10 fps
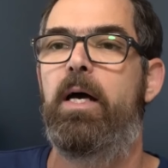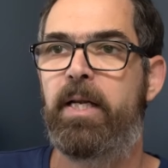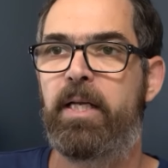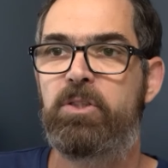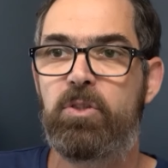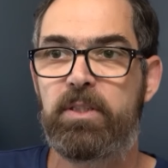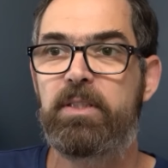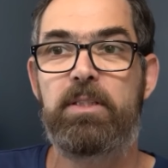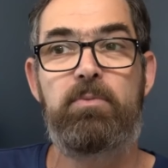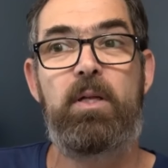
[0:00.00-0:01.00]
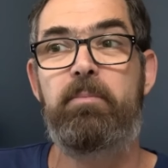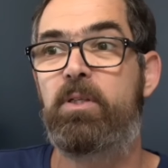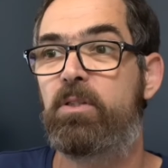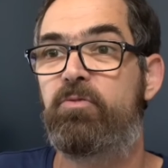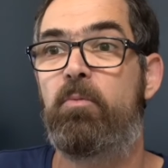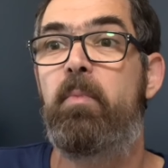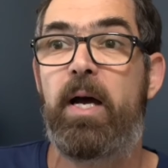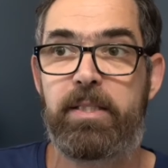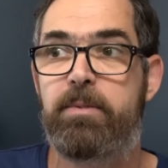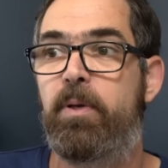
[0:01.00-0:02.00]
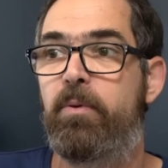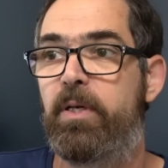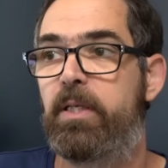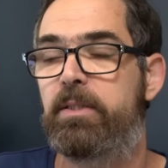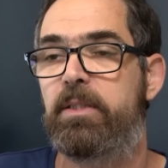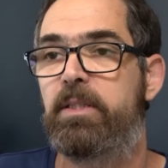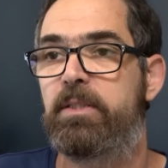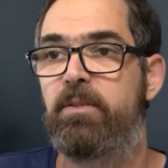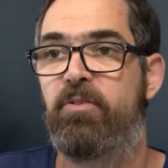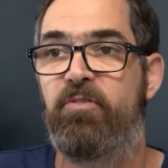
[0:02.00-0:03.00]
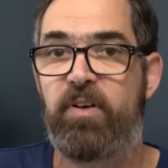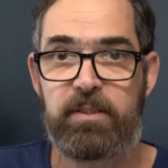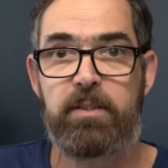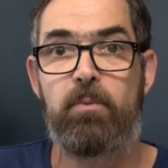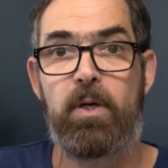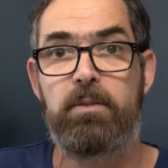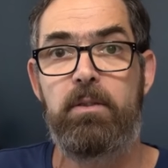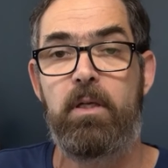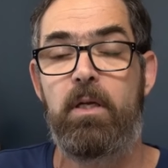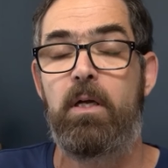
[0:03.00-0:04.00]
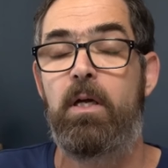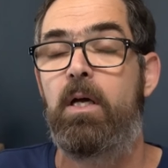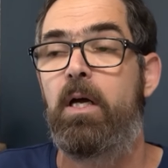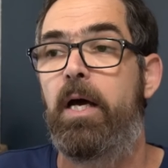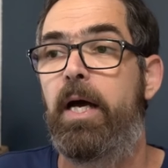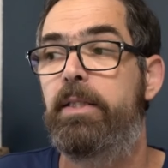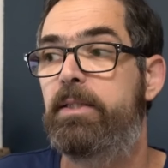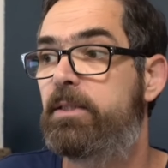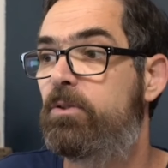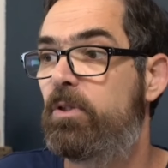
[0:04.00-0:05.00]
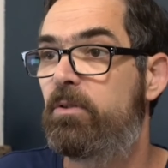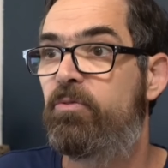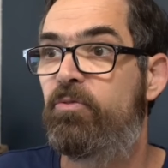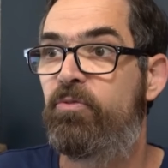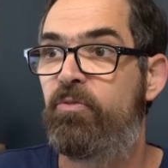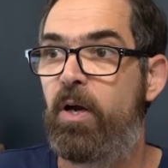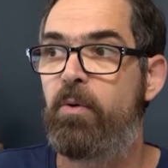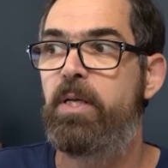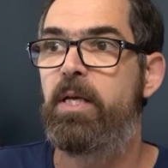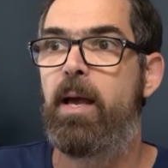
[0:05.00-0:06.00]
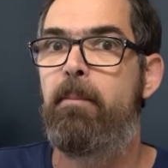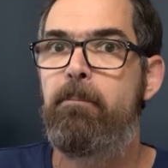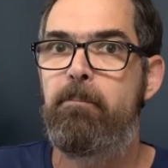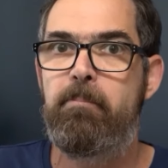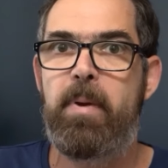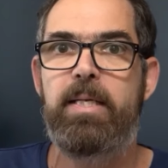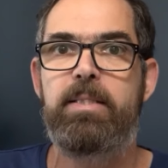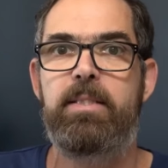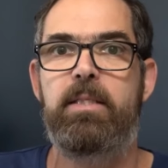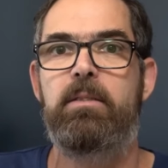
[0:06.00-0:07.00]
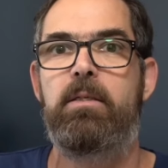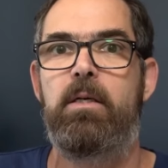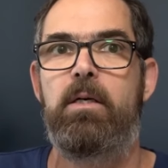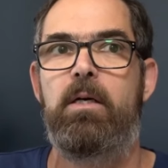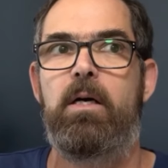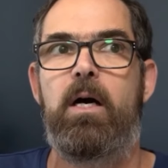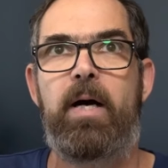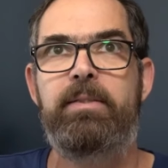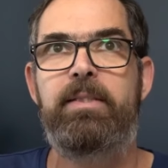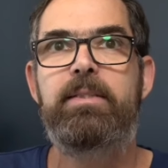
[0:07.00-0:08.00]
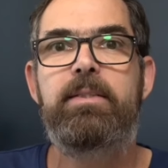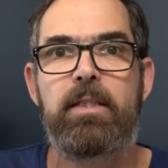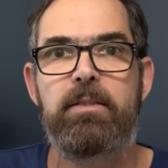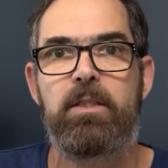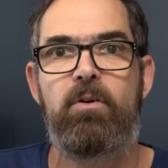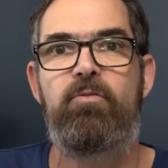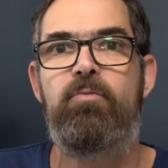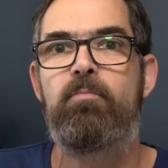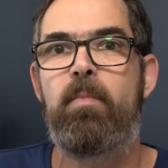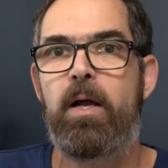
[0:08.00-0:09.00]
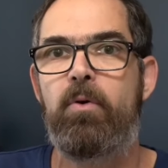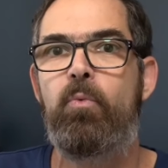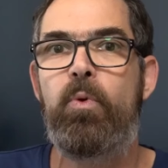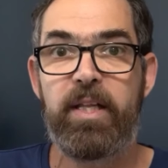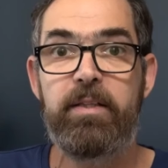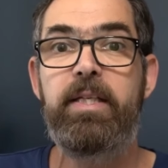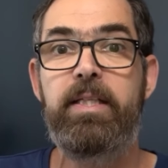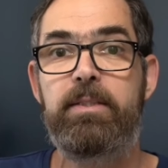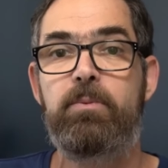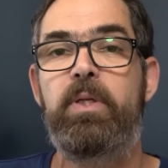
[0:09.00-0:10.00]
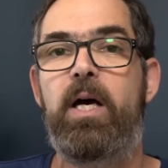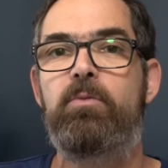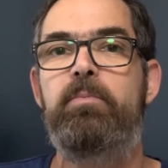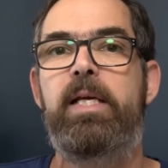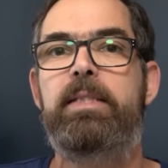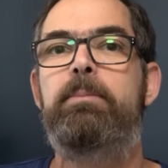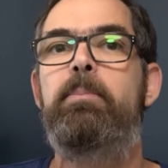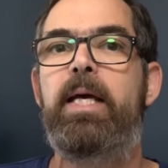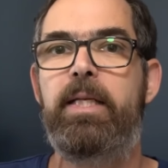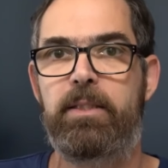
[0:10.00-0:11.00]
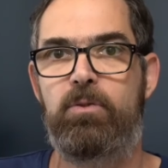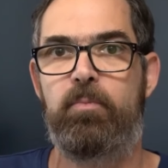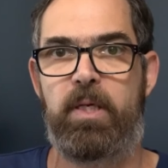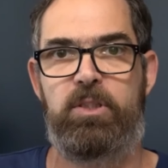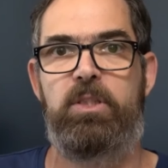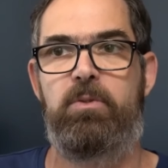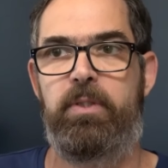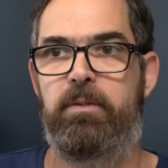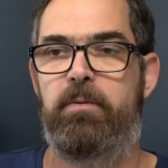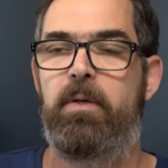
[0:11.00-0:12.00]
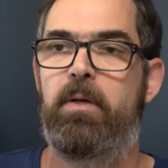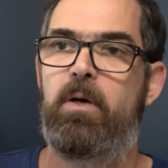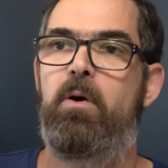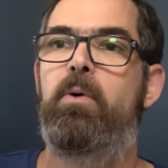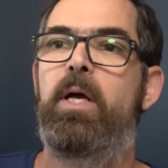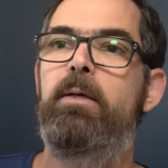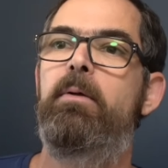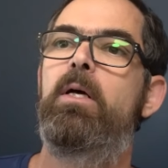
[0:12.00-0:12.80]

And I'm choosing this one because from my experience, it's the faster one and it's doing very amazing understanding of my real needs without me explaining too much into it. Okay?